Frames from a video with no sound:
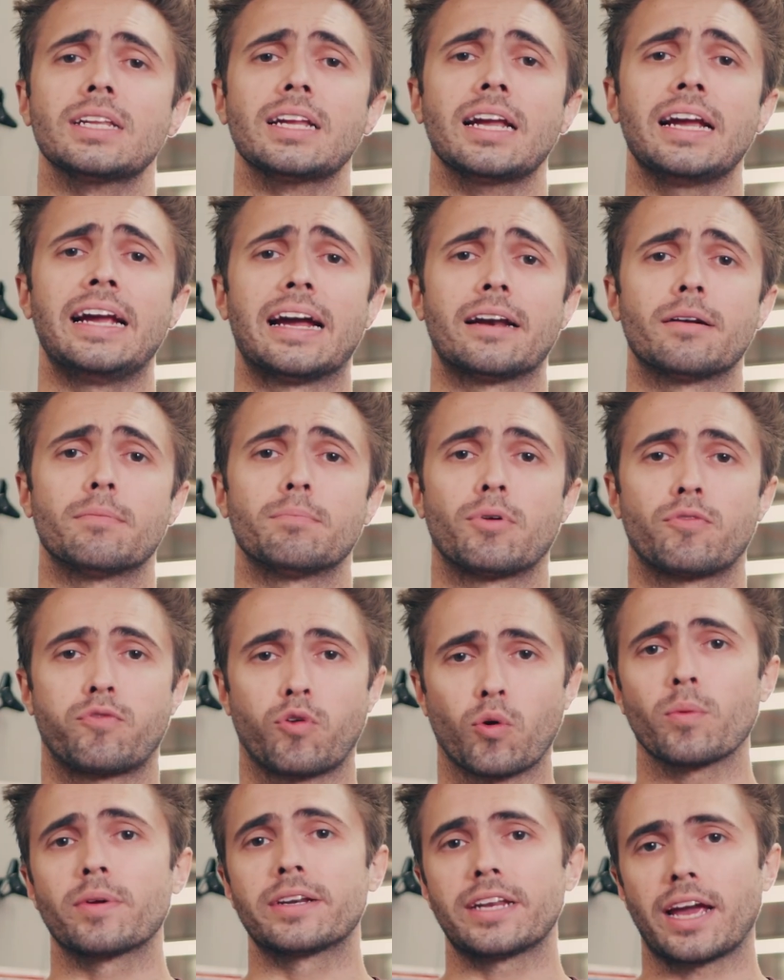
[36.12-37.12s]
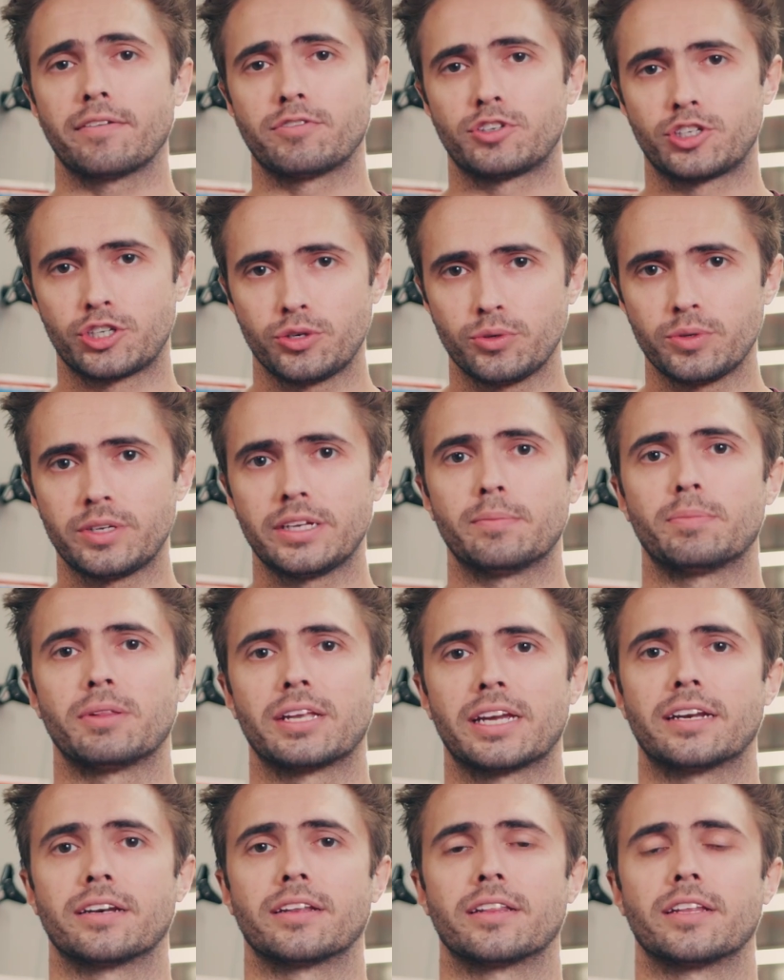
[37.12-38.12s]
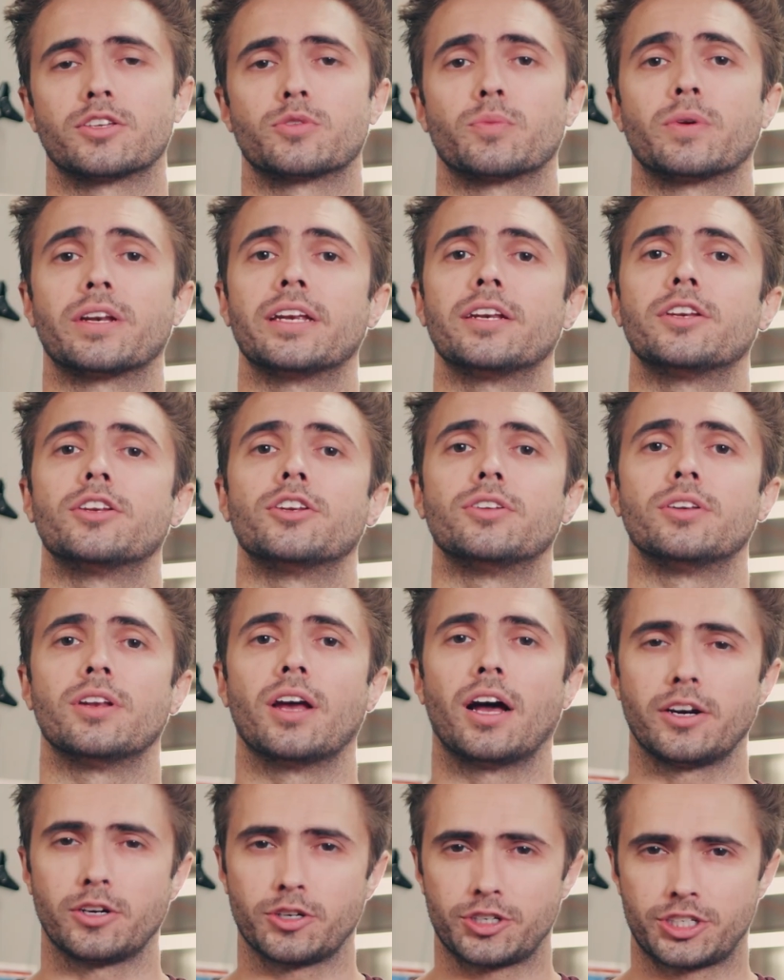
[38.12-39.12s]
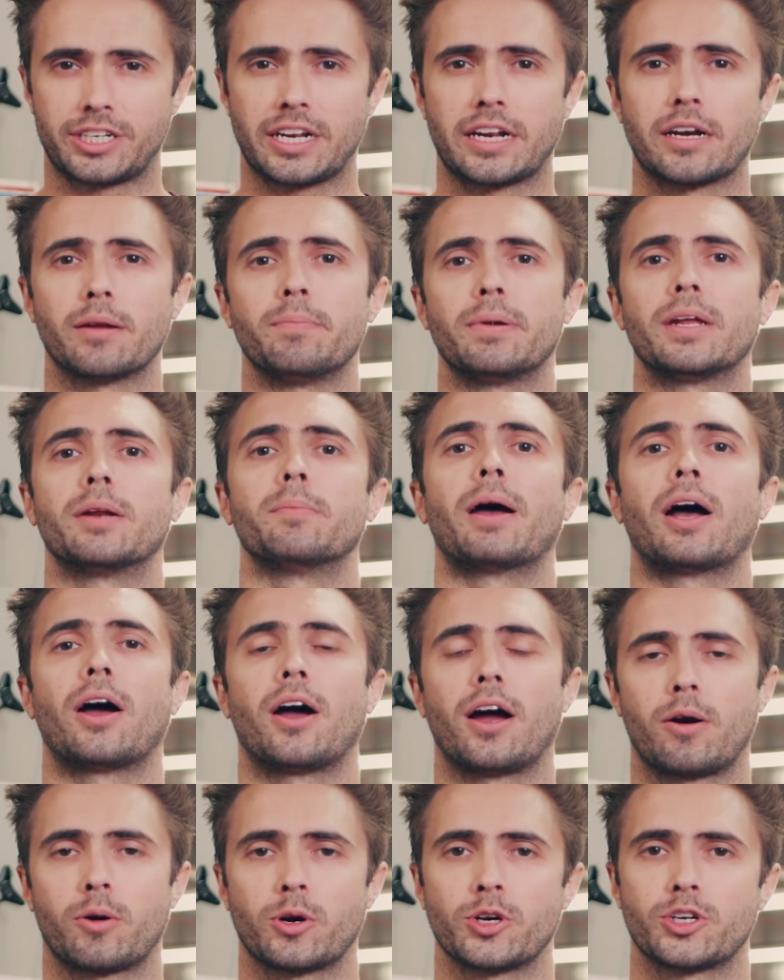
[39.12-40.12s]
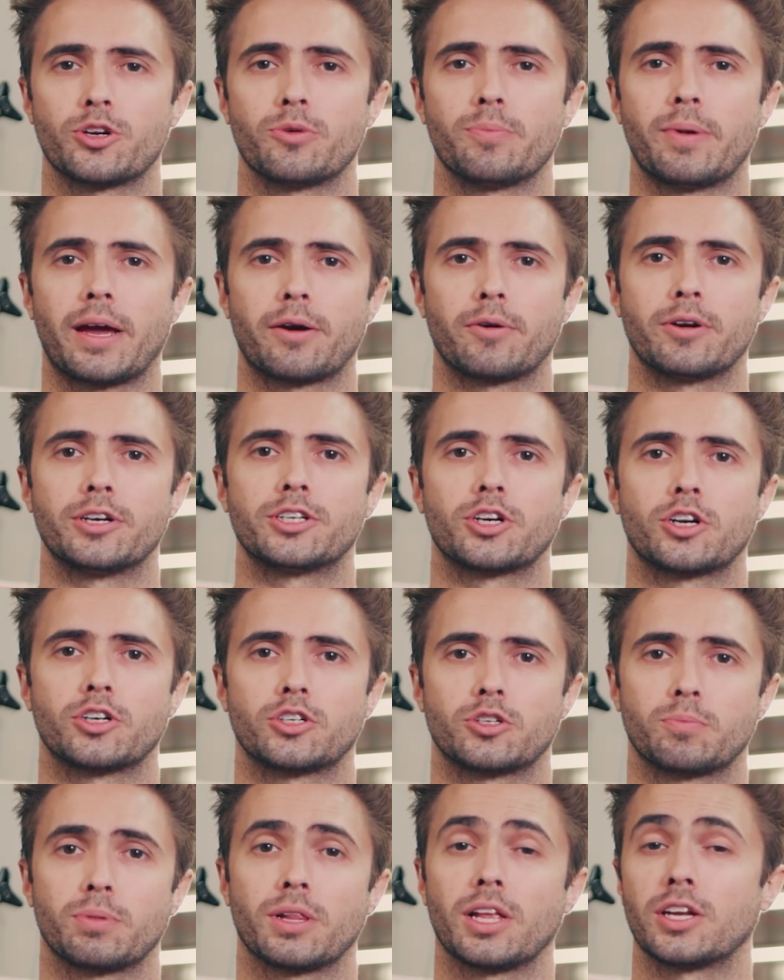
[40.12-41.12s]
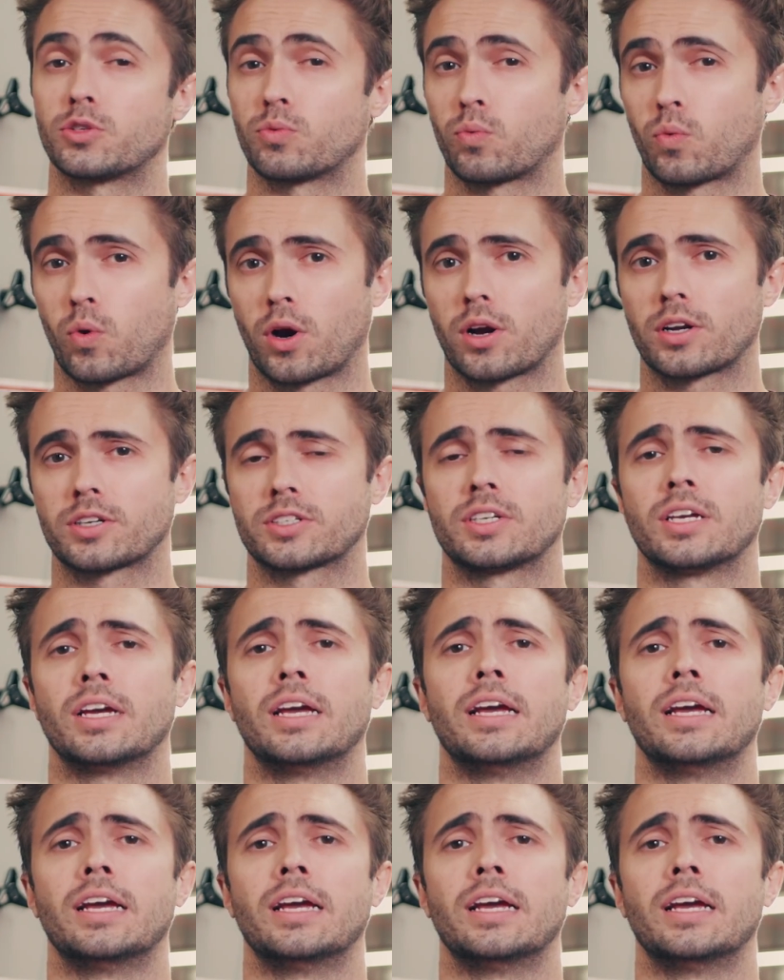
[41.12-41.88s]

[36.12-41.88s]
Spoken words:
And before we dive too deeply into this, we need to understand a bit about how our towed battery charger plus works.